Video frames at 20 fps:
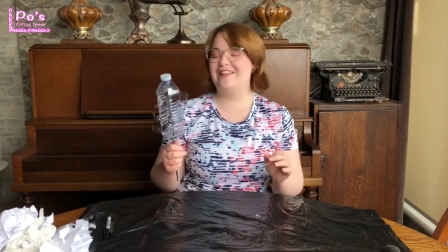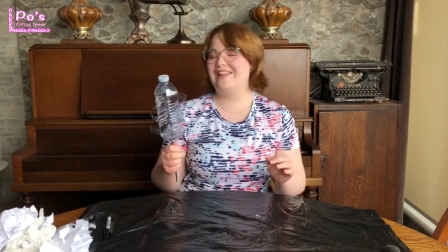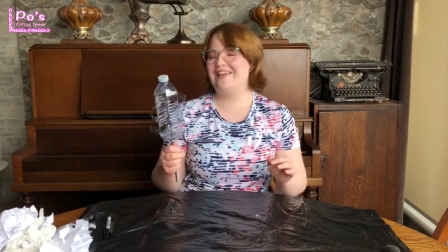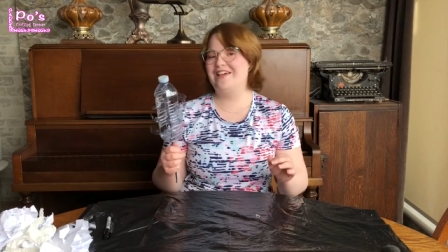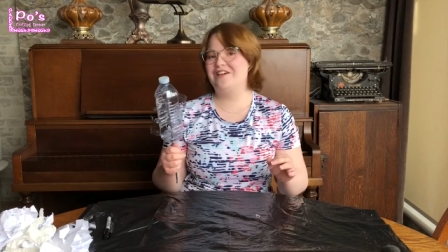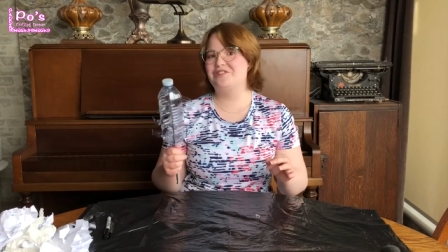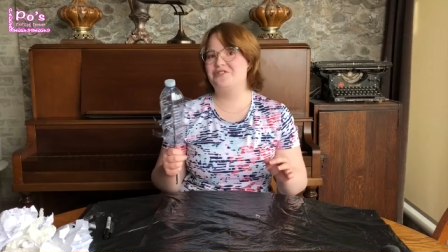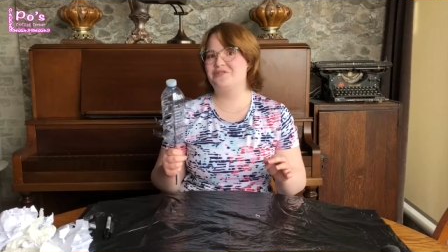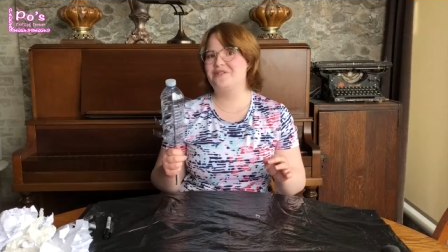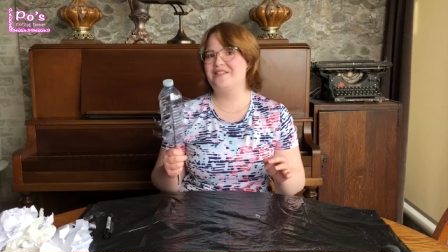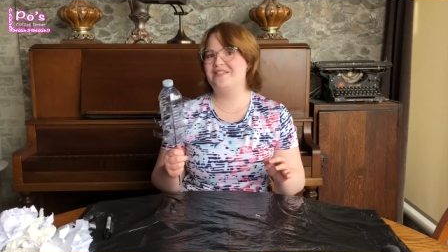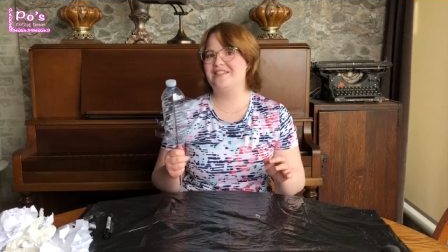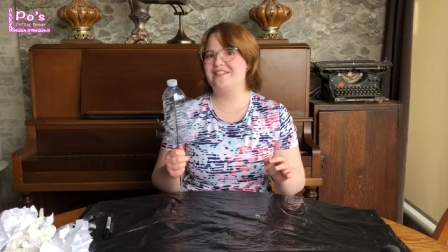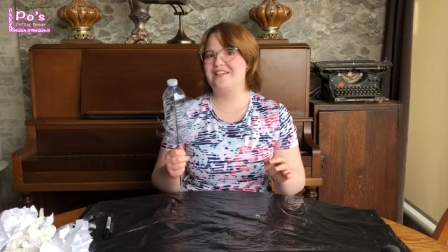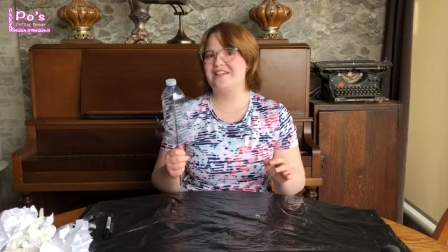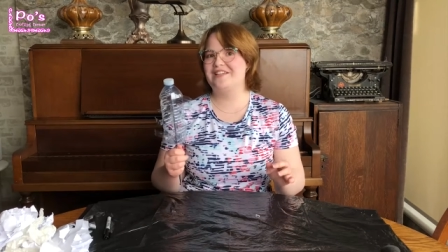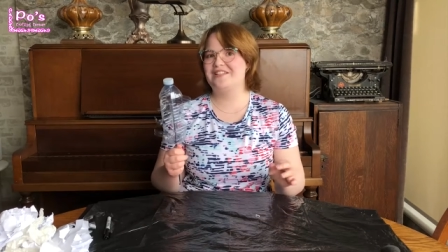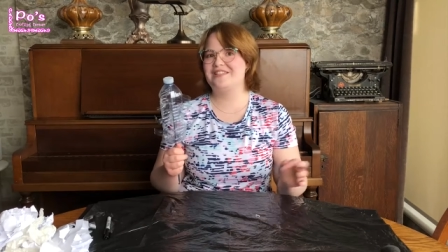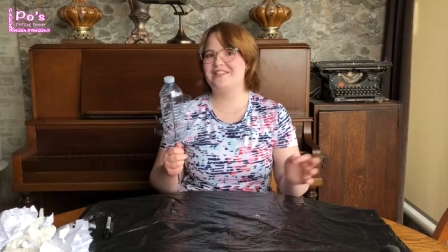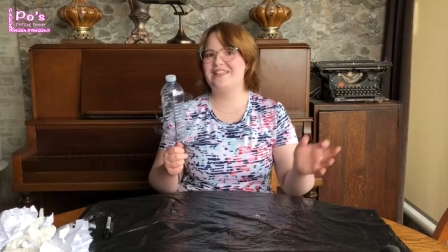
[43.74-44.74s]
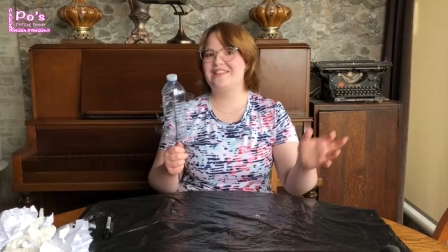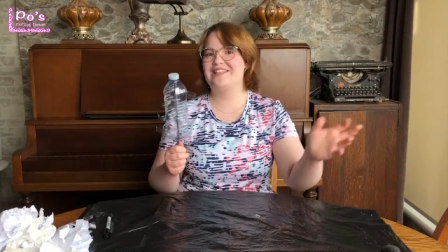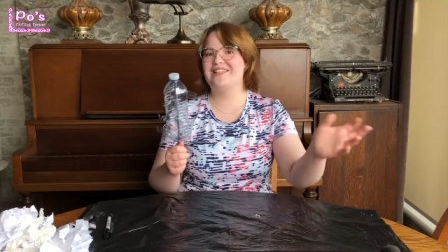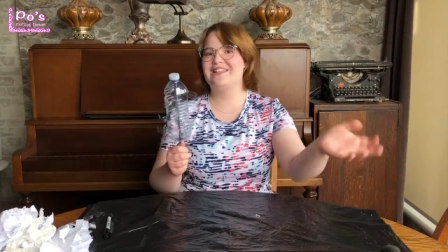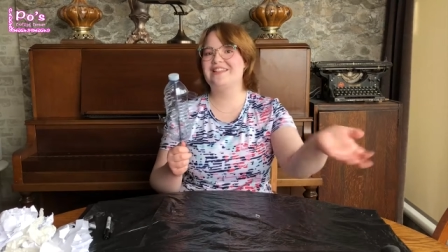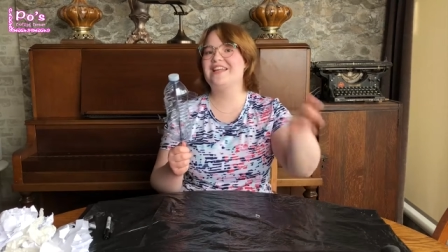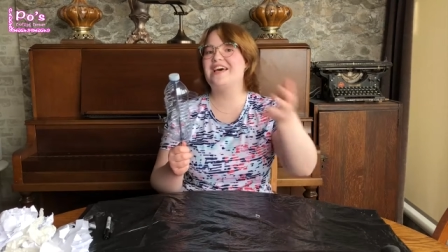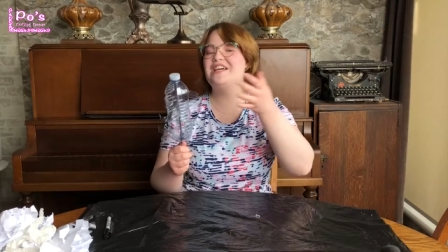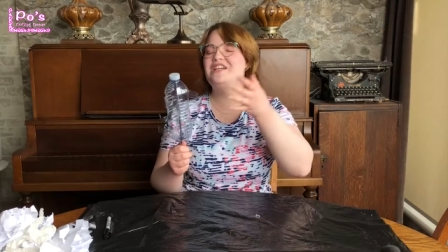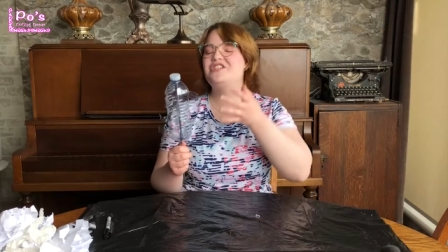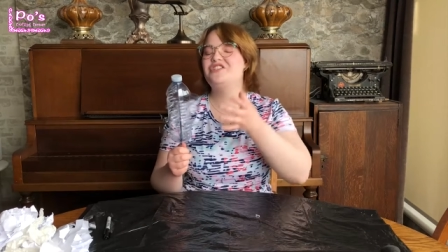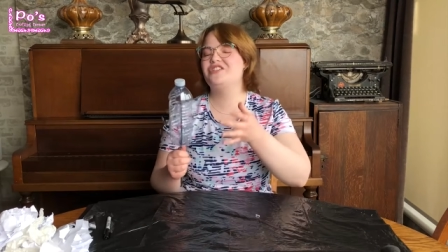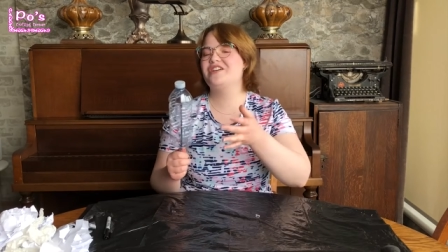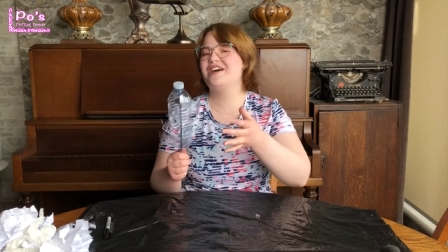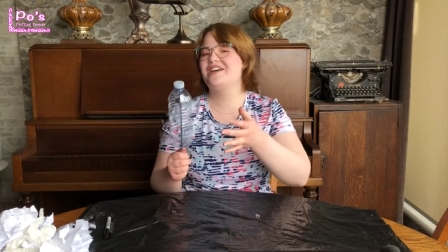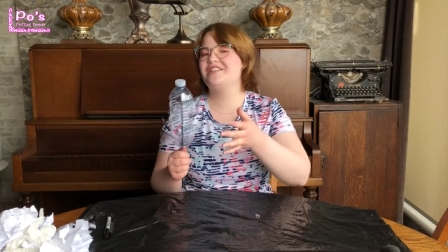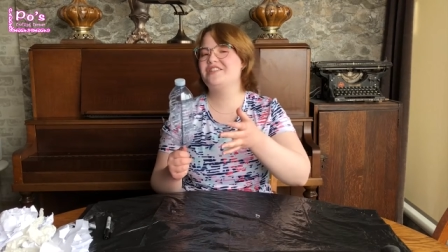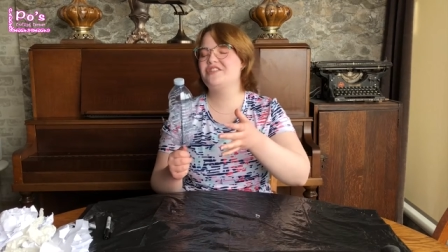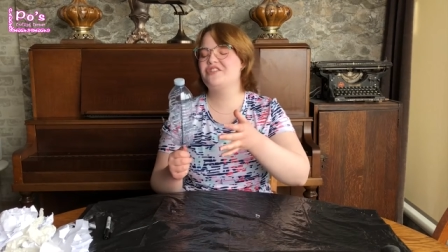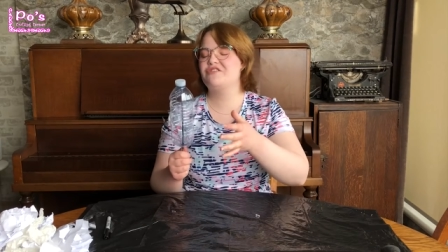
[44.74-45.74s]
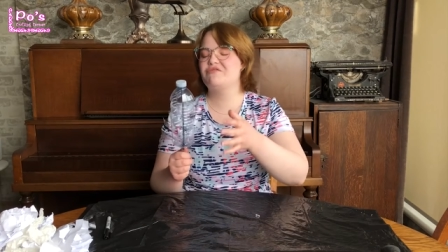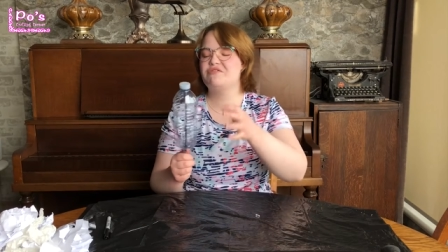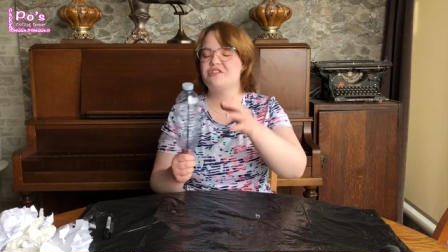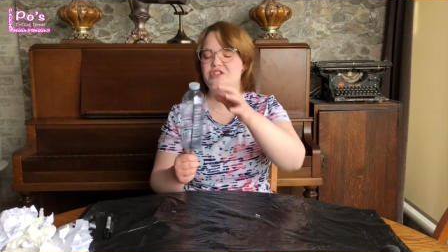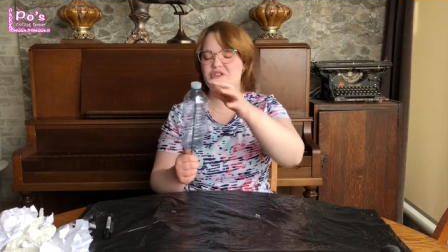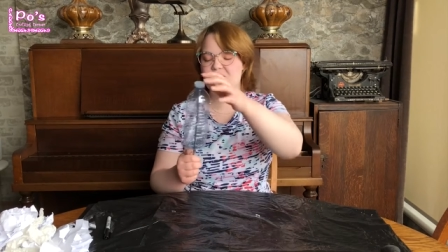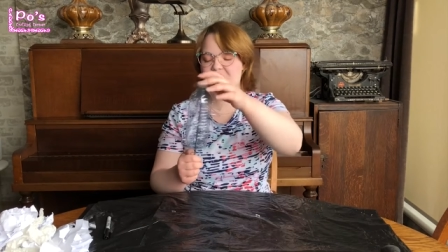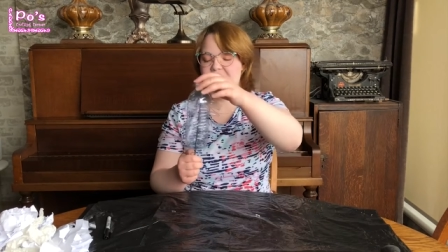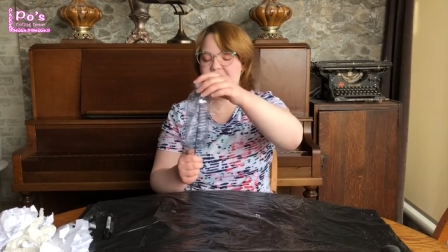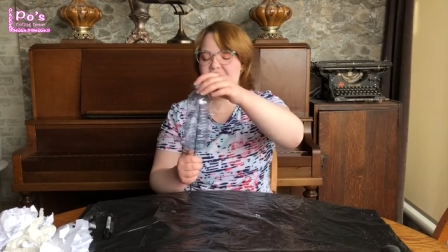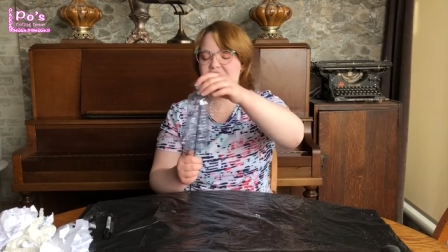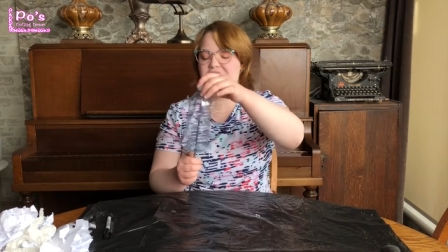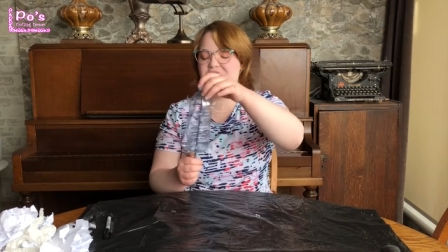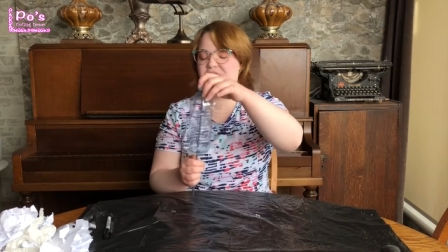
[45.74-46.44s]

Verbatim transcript: really interesting so that the light shines through.